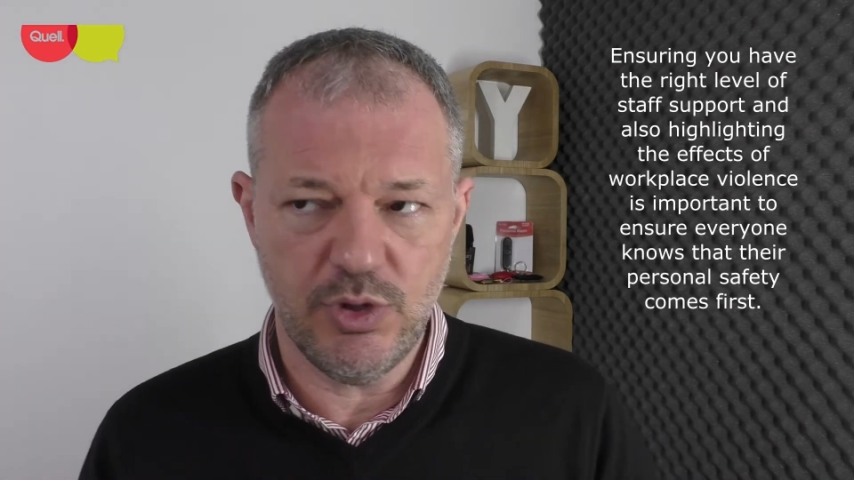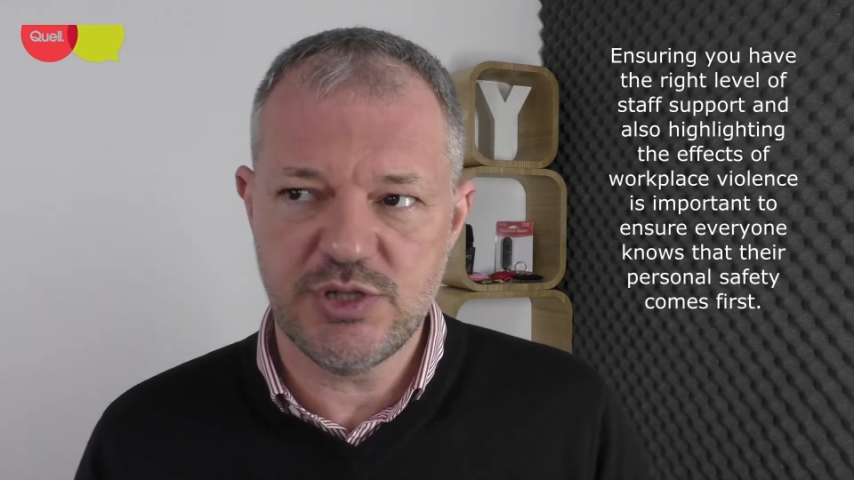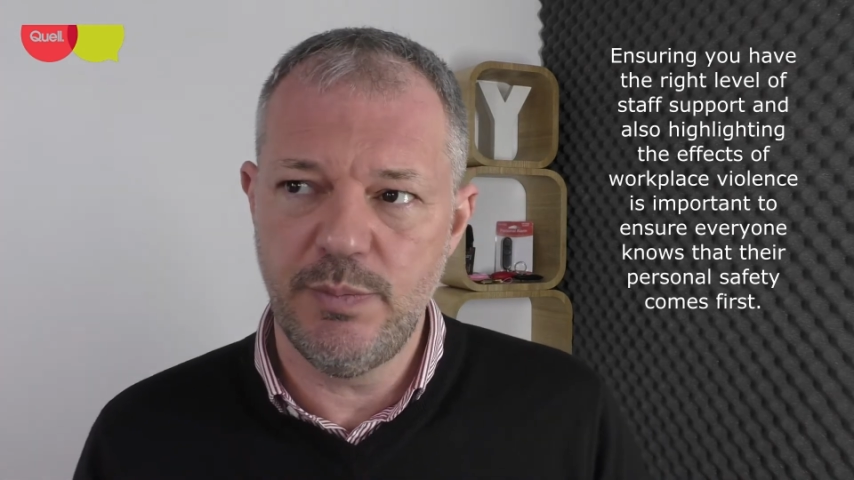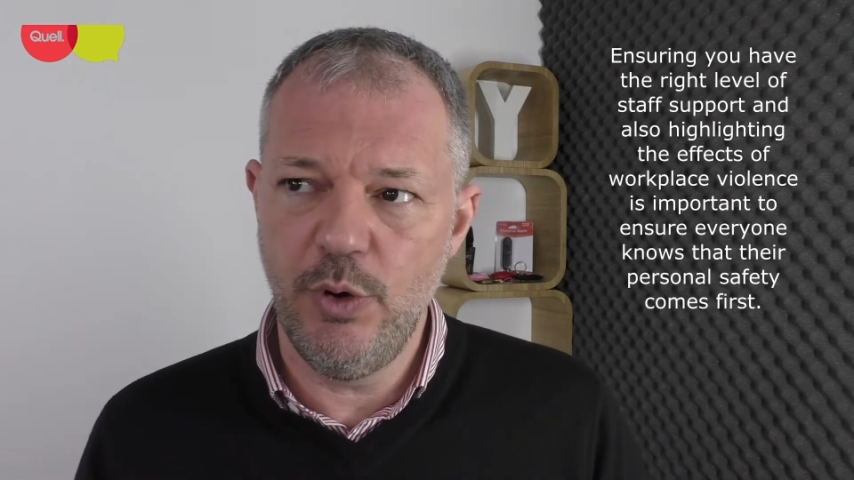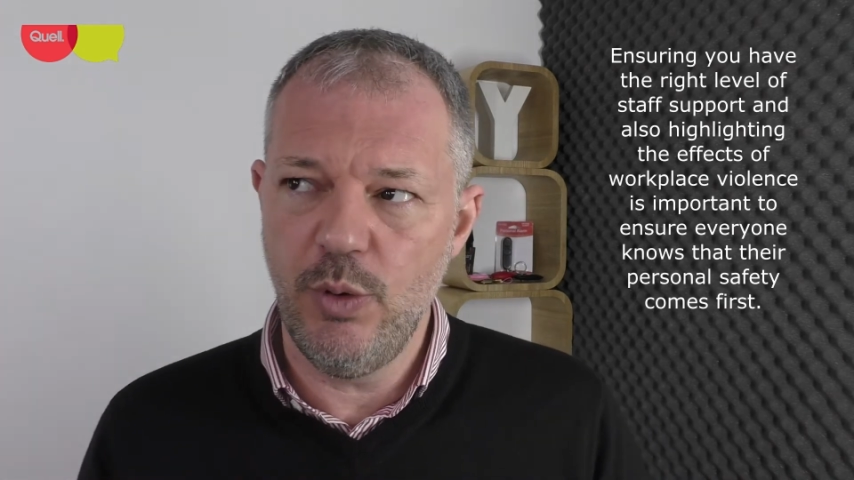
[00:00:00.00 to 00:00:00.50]

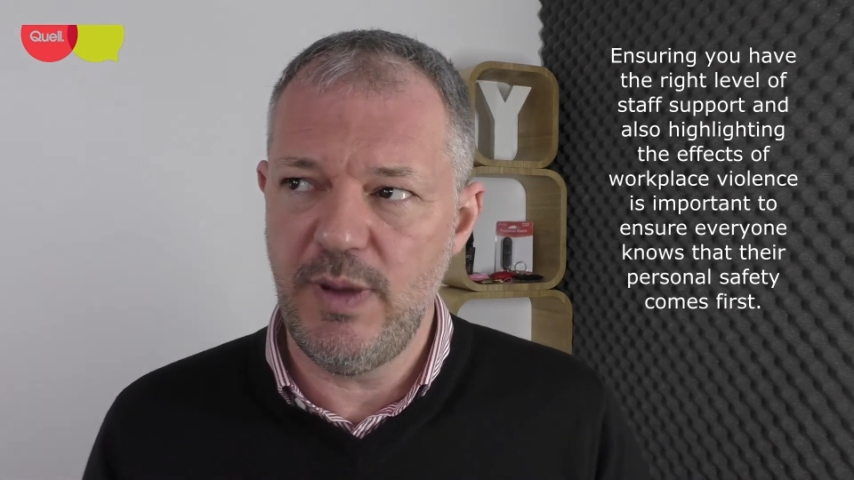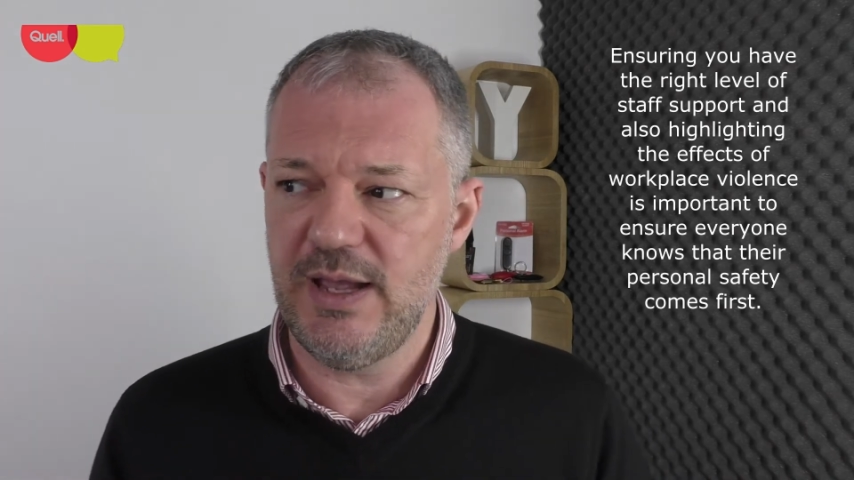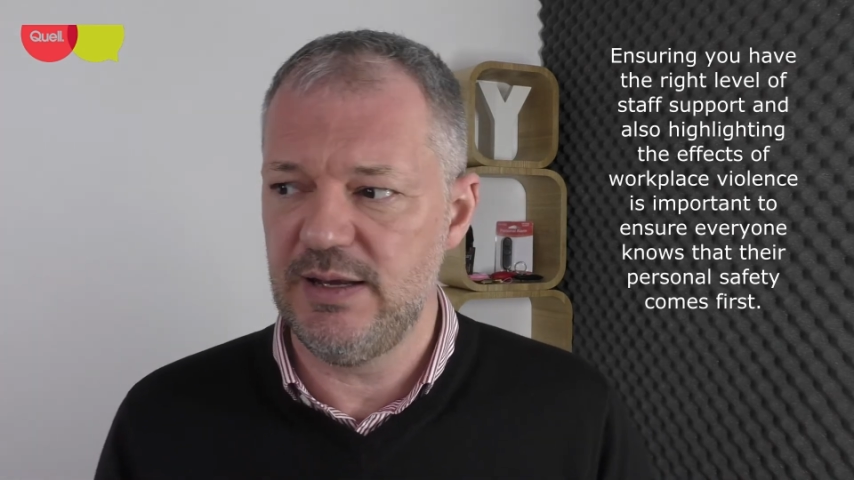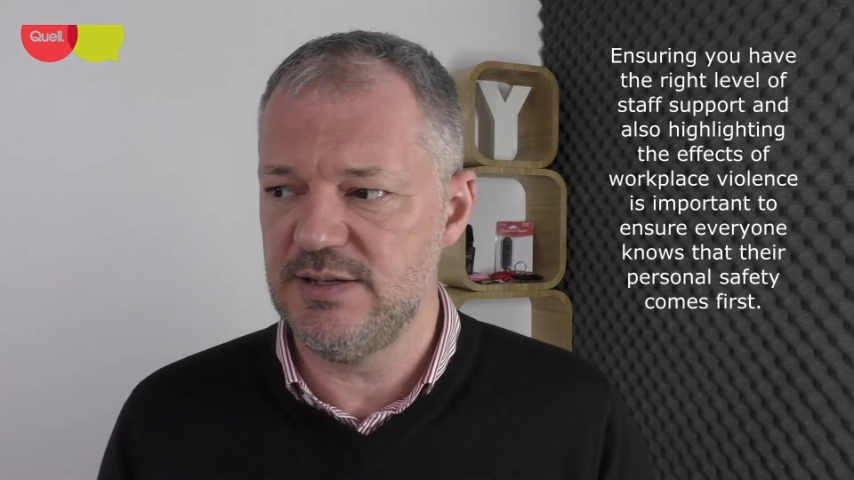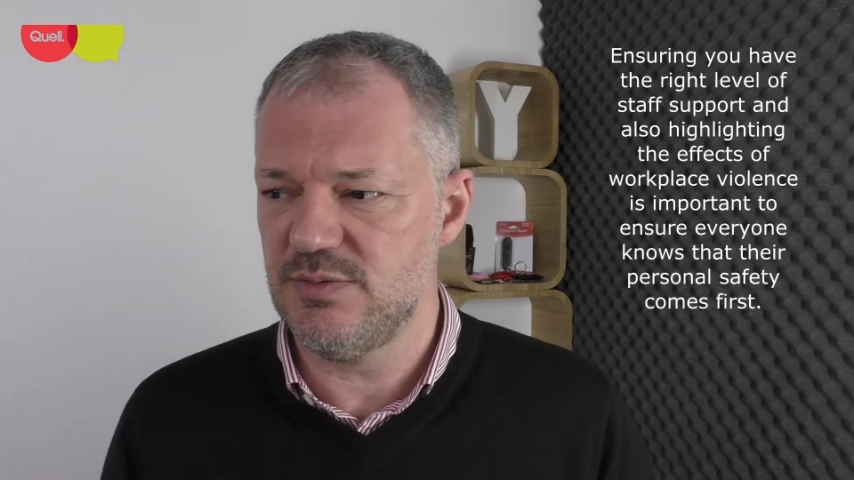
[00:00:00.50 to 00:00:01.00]
What support
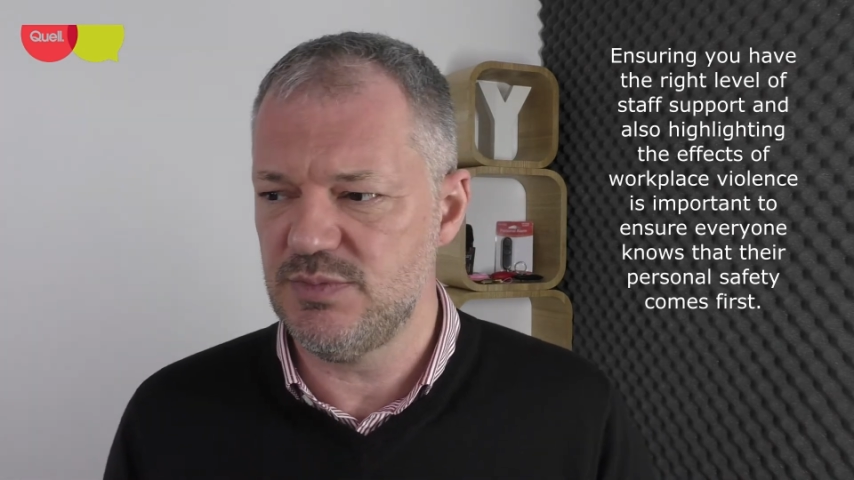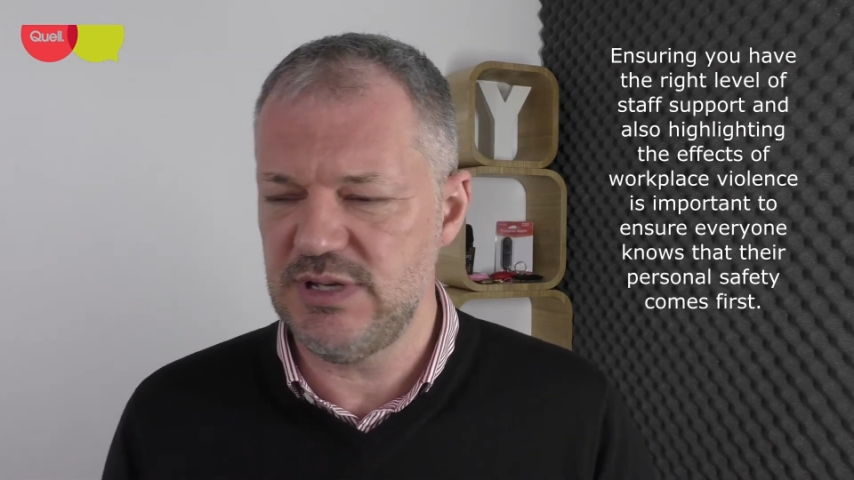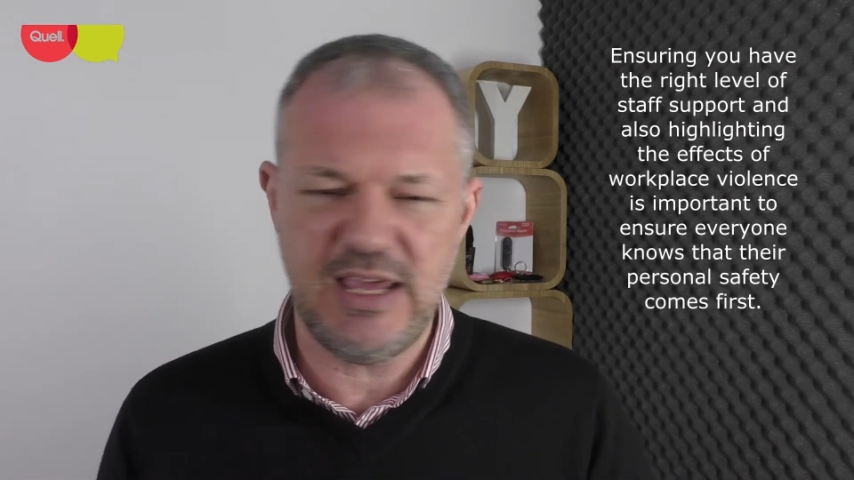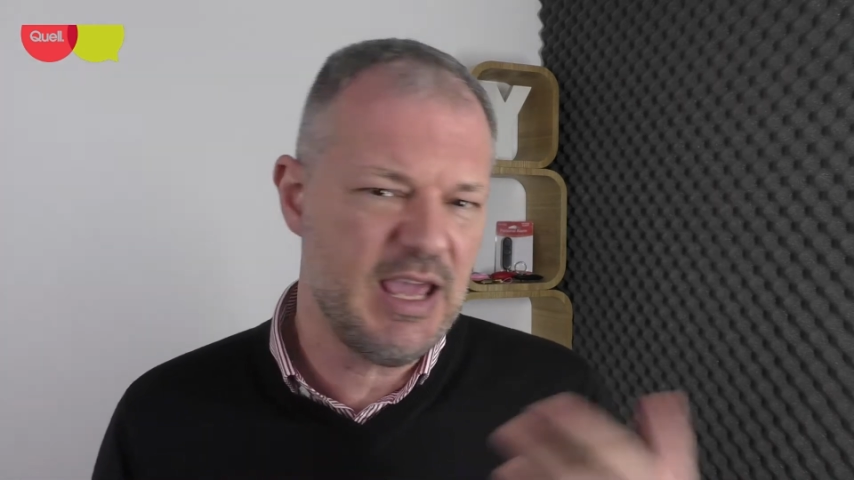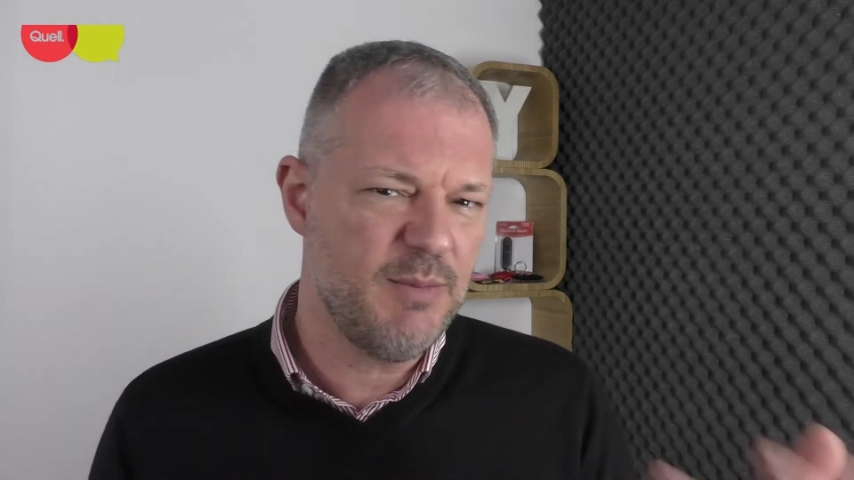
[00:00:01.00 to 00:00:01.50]

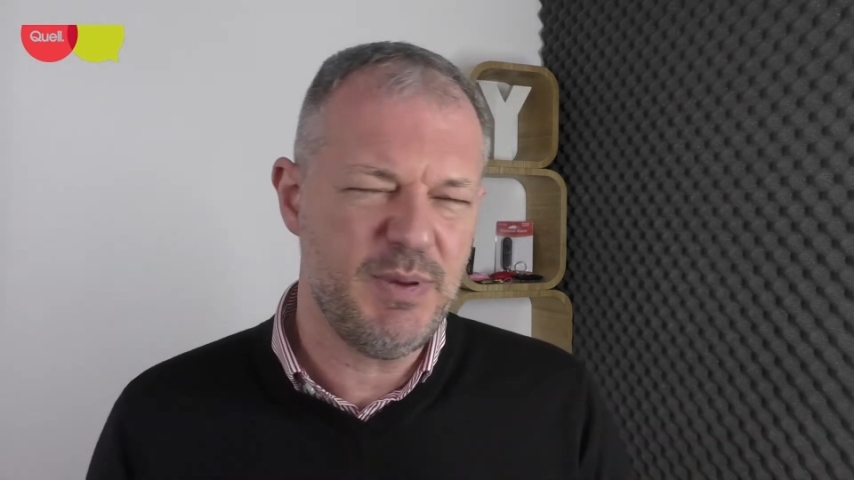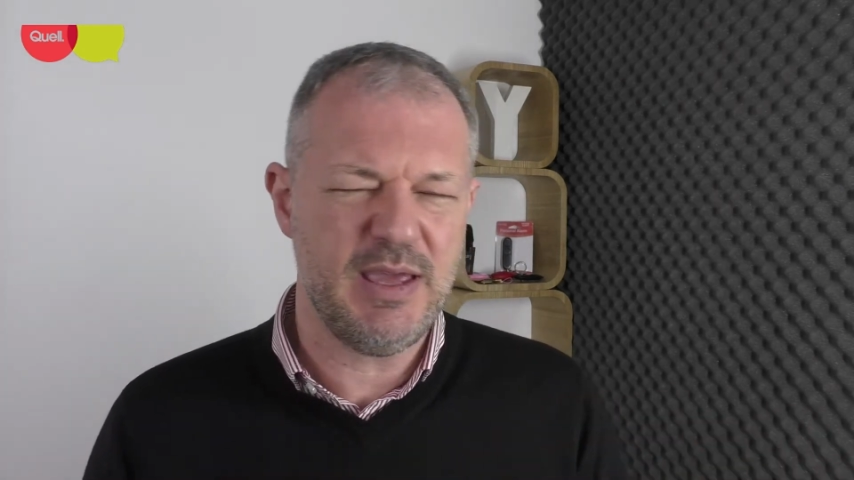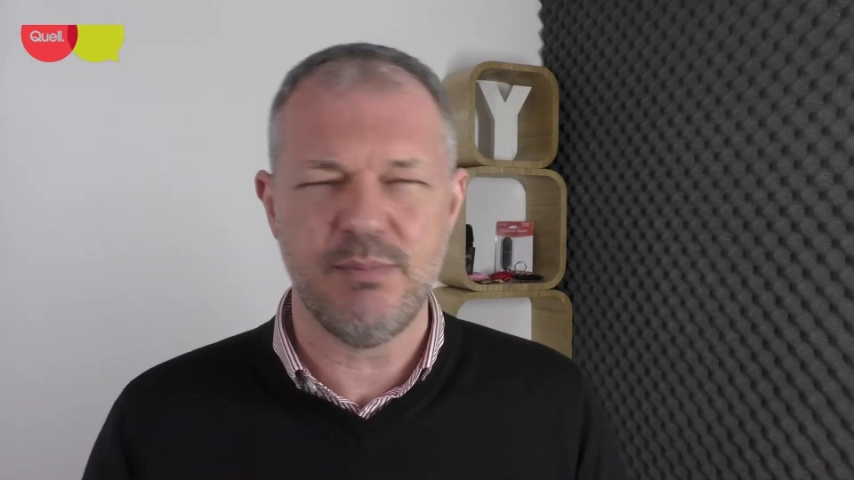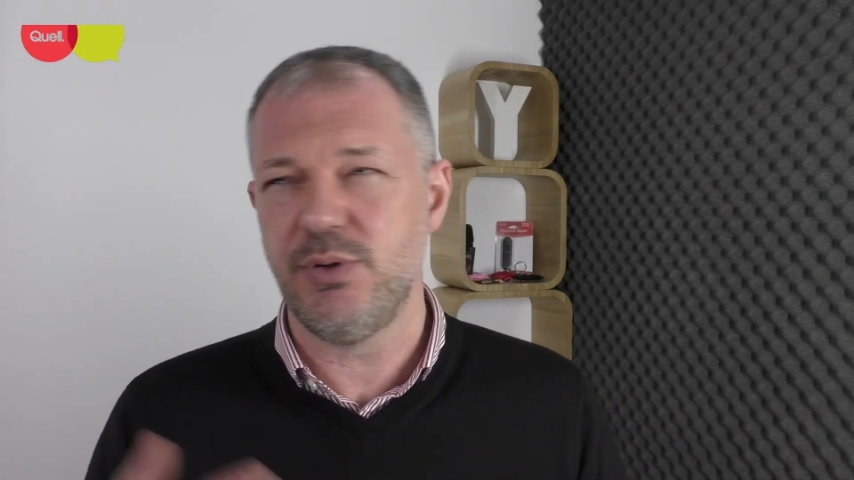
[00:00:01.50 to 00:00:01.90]
mechanisms, EAP,